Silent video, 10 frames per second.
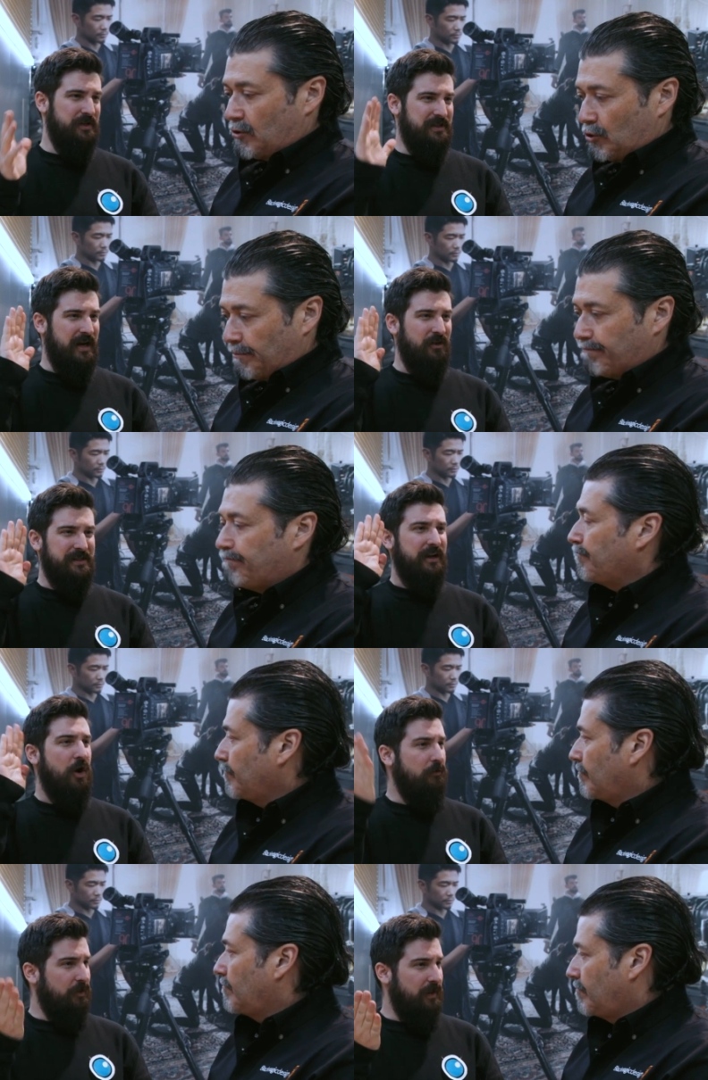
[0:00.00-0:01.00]
Speaker 1: where it sure. kind of looks like
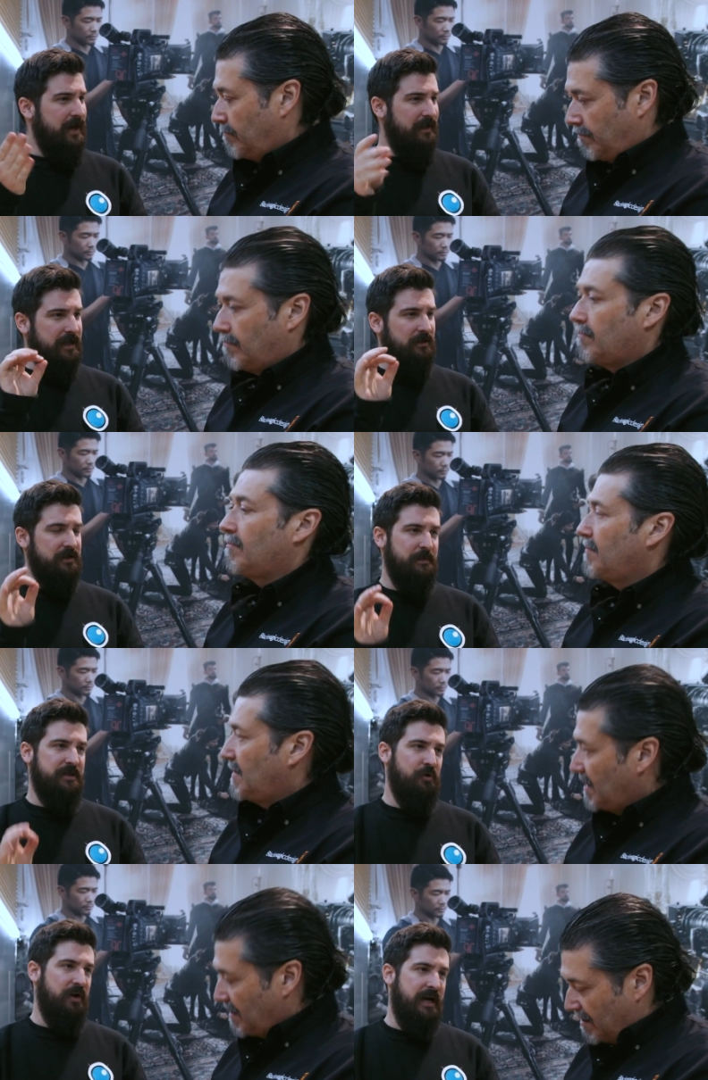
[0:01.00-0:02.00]
an overlay, like it looks
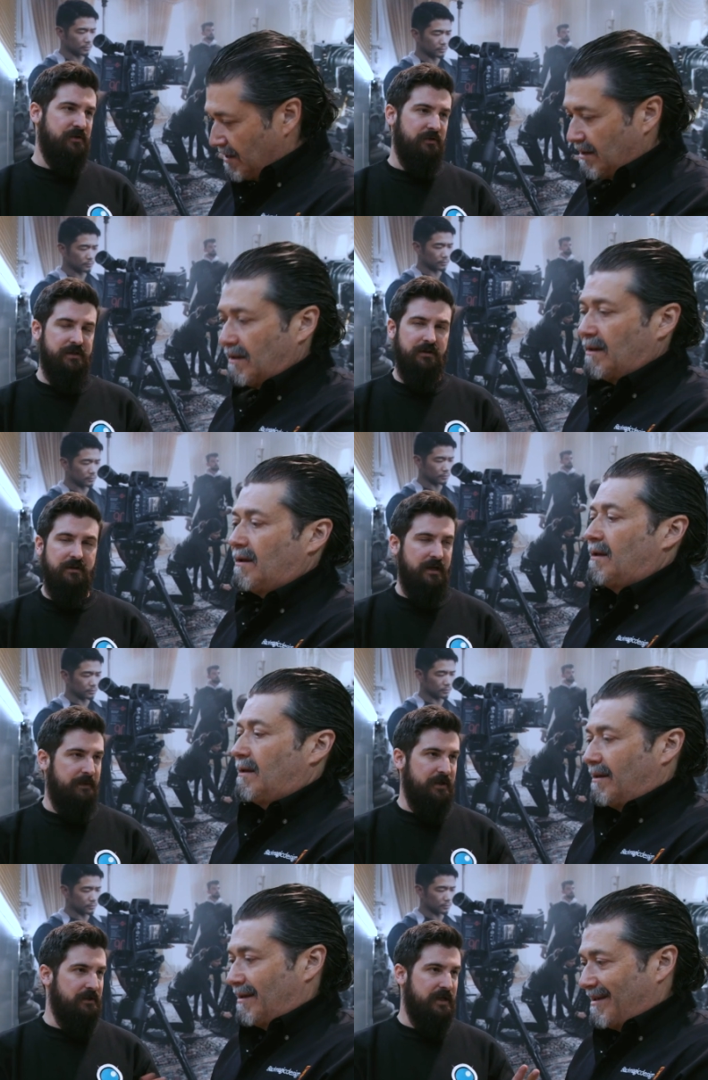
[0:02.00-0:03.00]
much more natural. So,
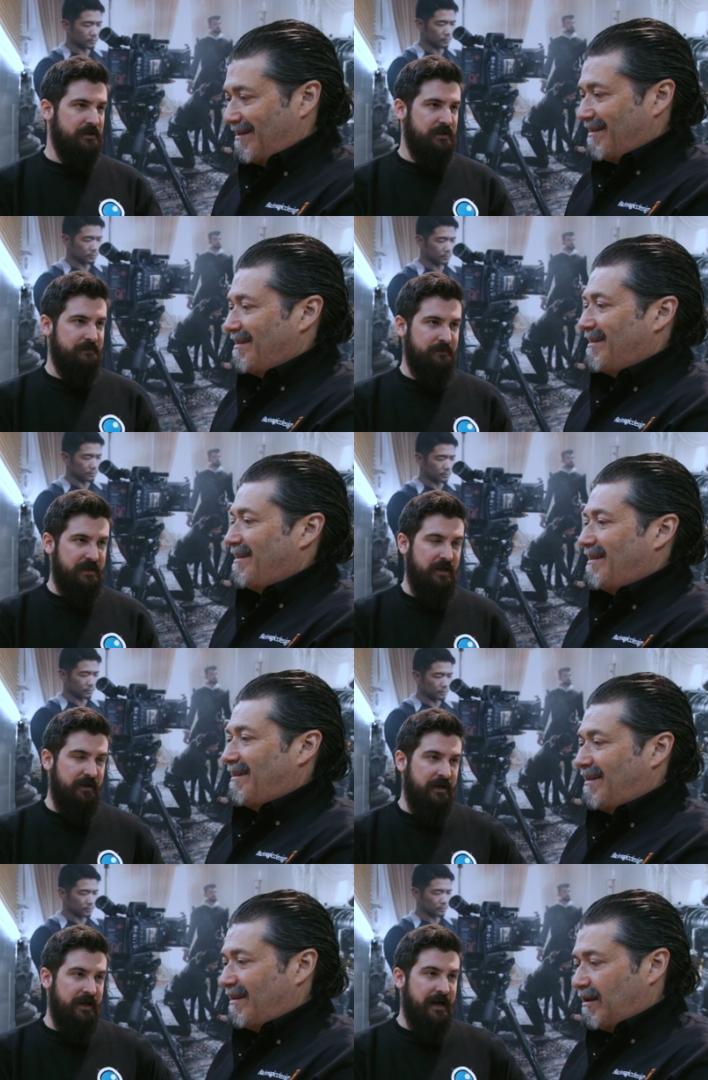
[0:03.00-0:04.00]
I mean, you guys are just
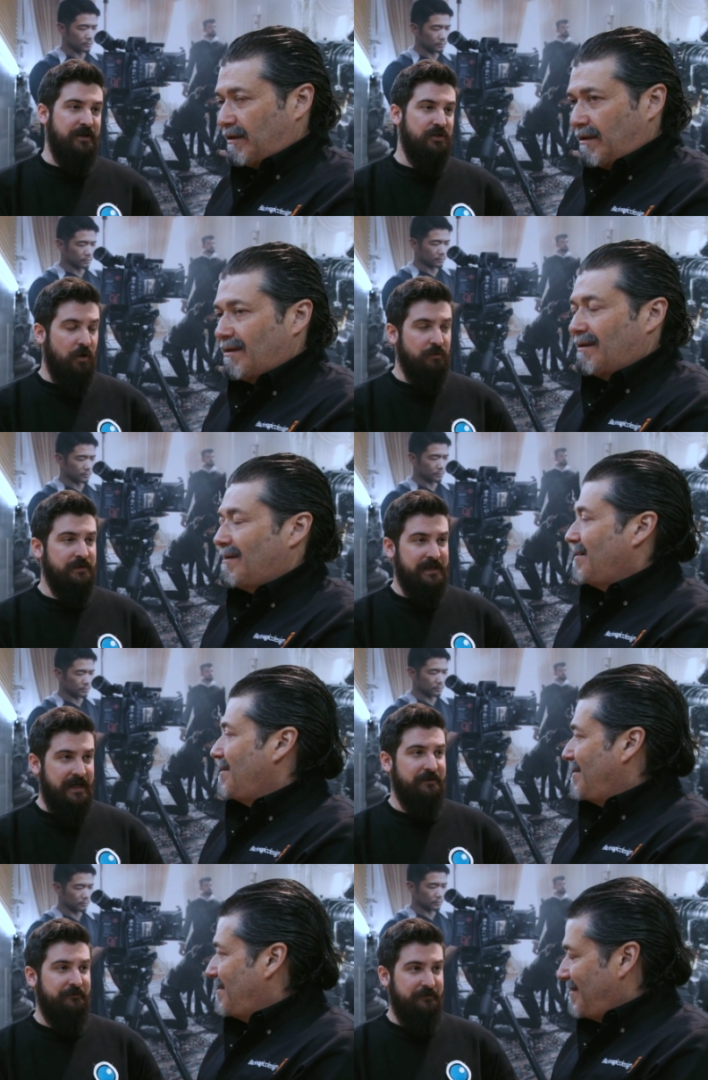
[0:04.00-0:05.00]
killing it. And it, I don't
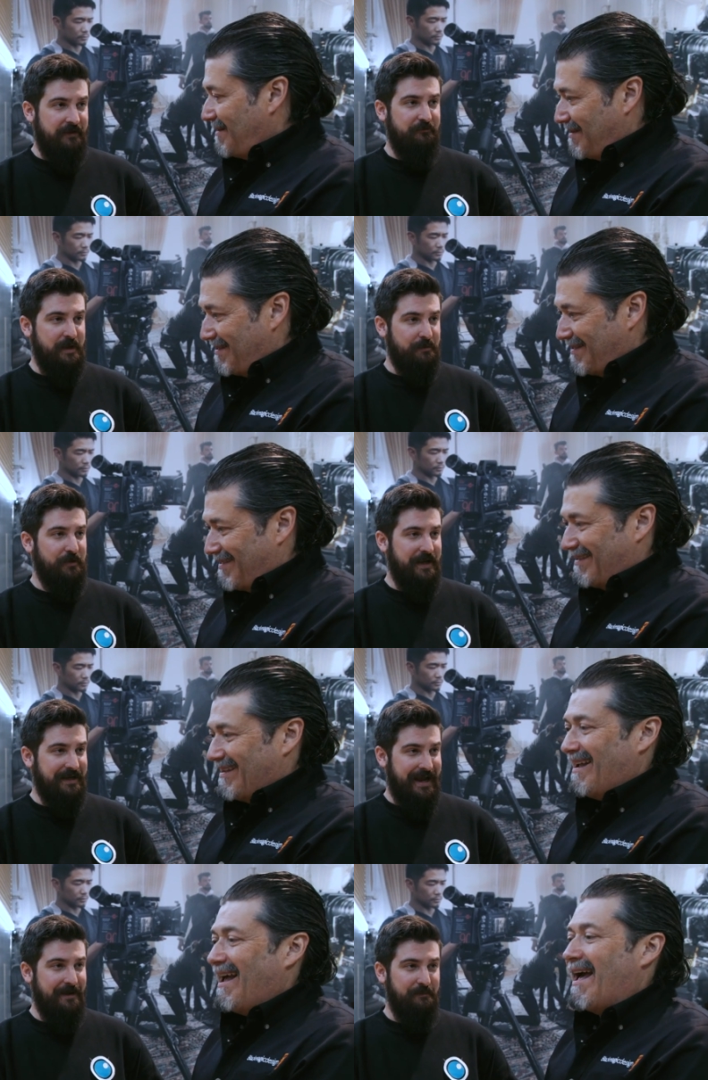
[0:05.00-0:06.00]
tend to fluff people
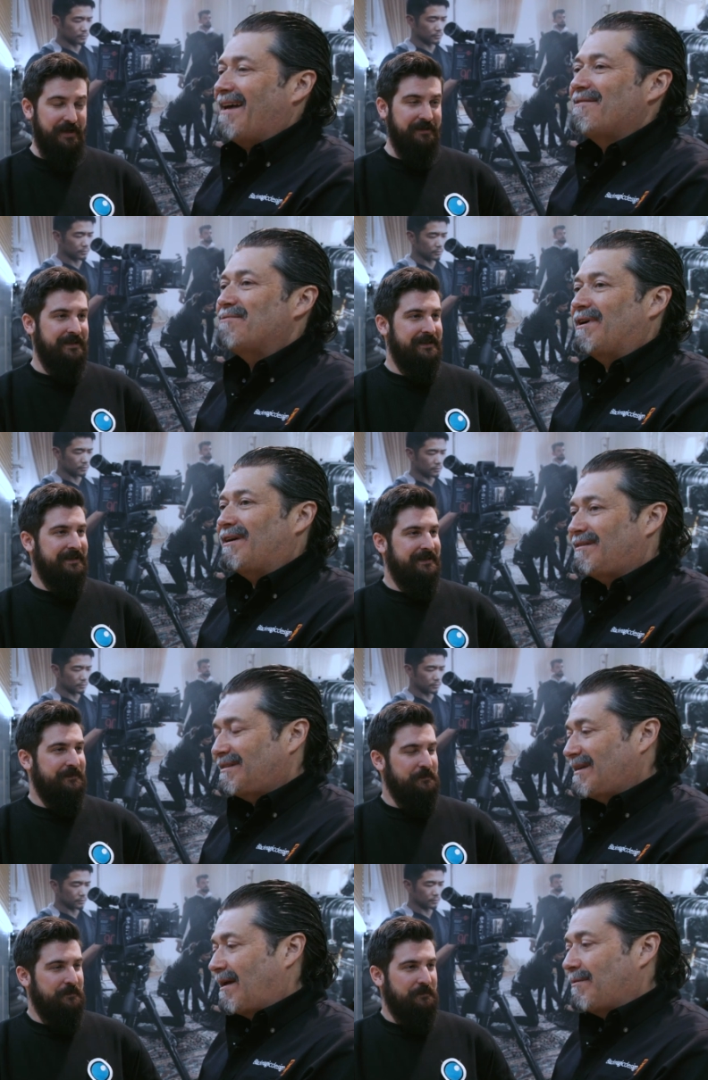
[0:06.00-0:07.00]
like
Speaker 2: that. well,
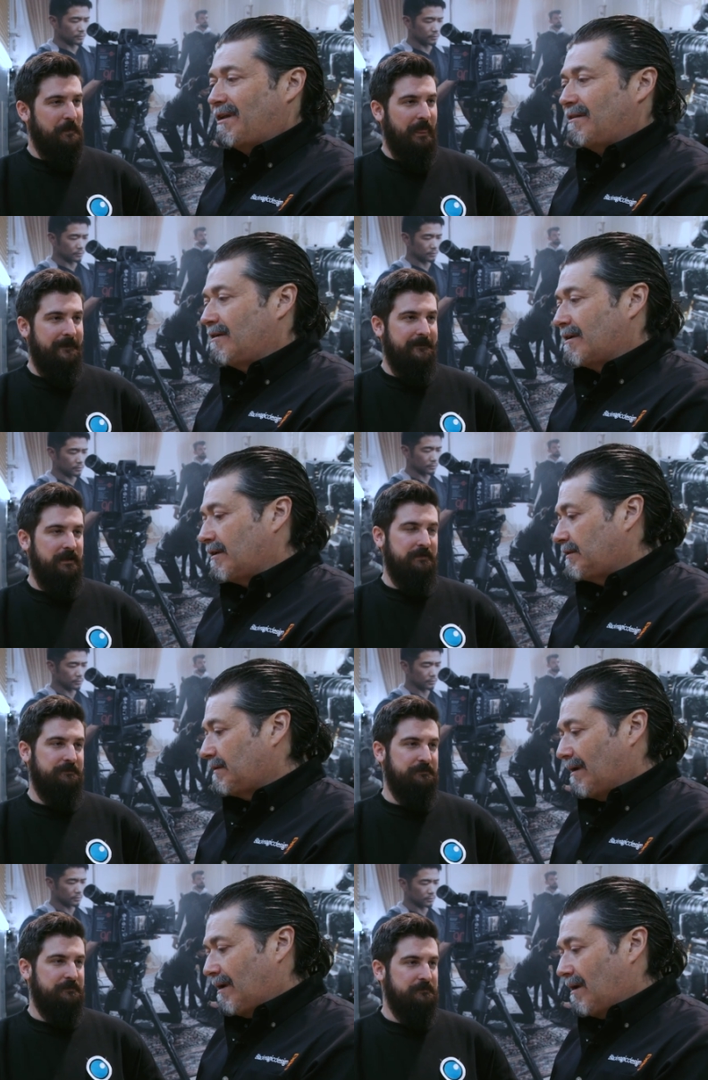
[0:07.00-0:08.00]
I mean, look,
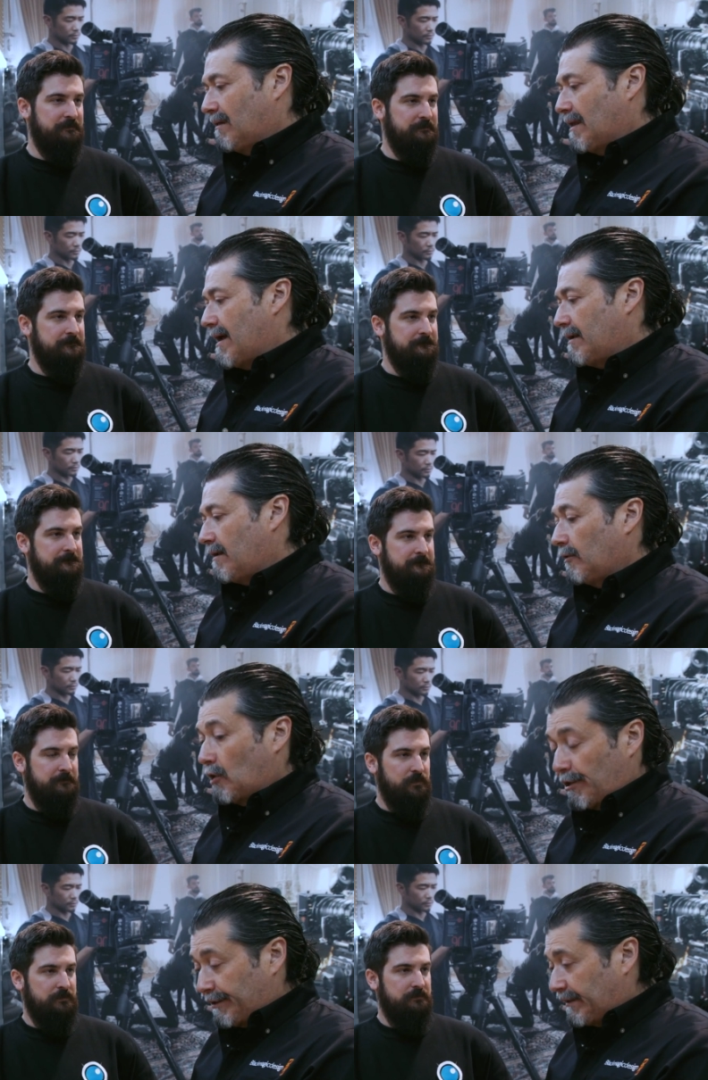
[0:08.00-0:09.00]
it's uh, a lot, a
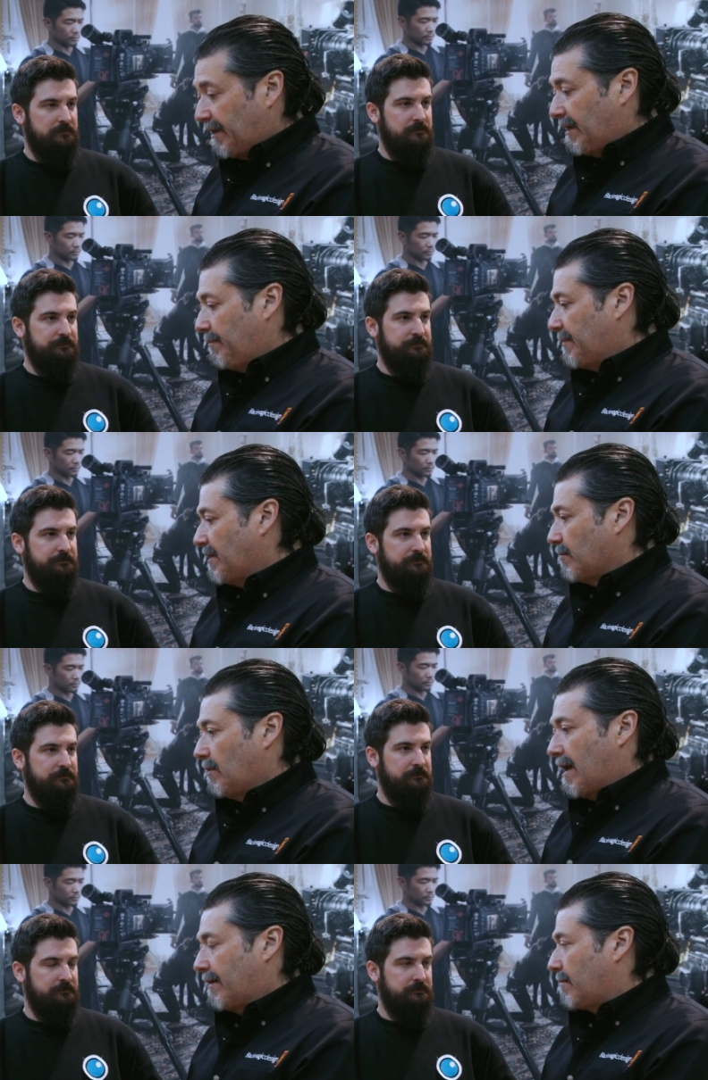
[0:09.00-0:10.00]
large team. They do a
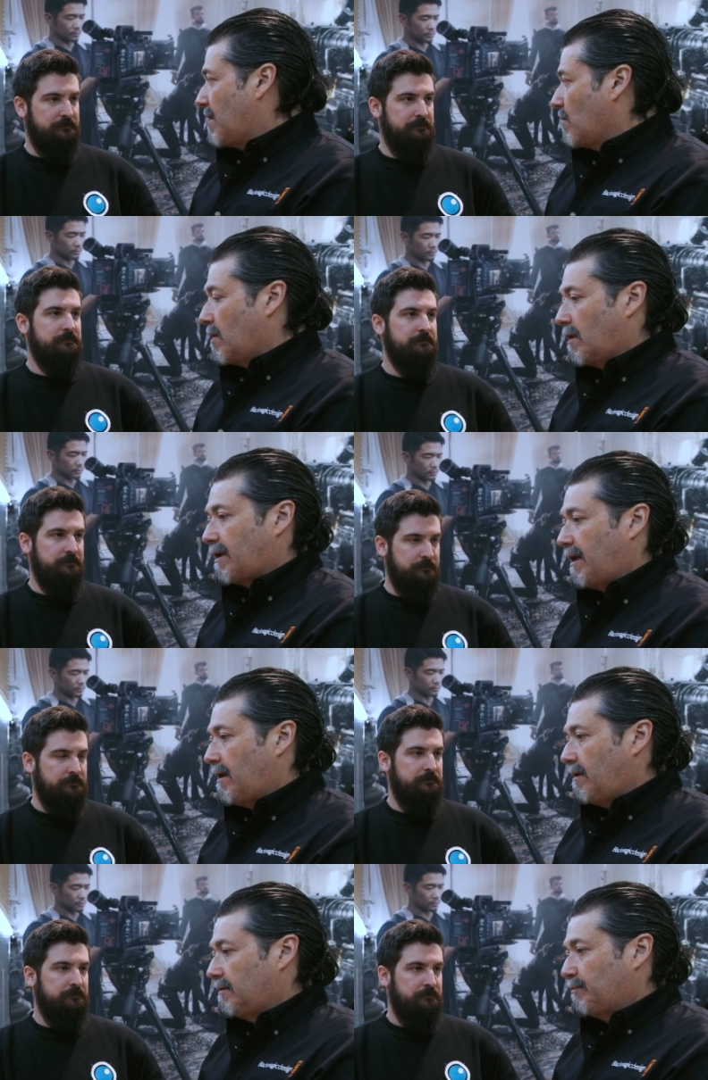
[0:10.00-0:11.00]
lot of great work,
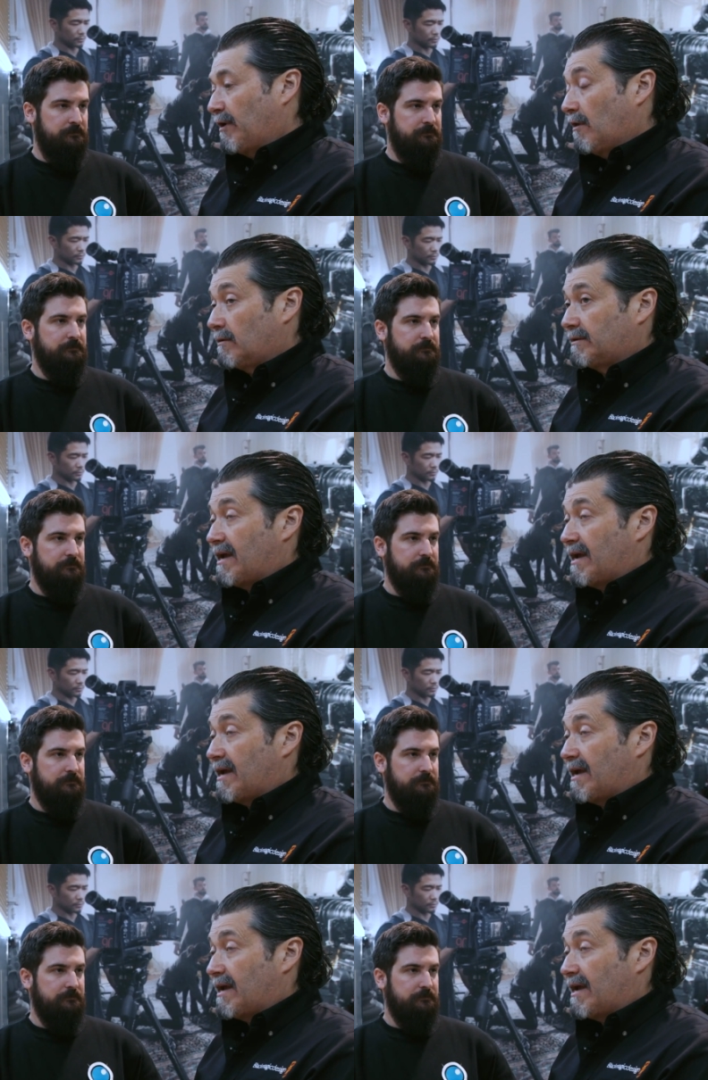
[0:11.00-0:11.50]
and it's been a long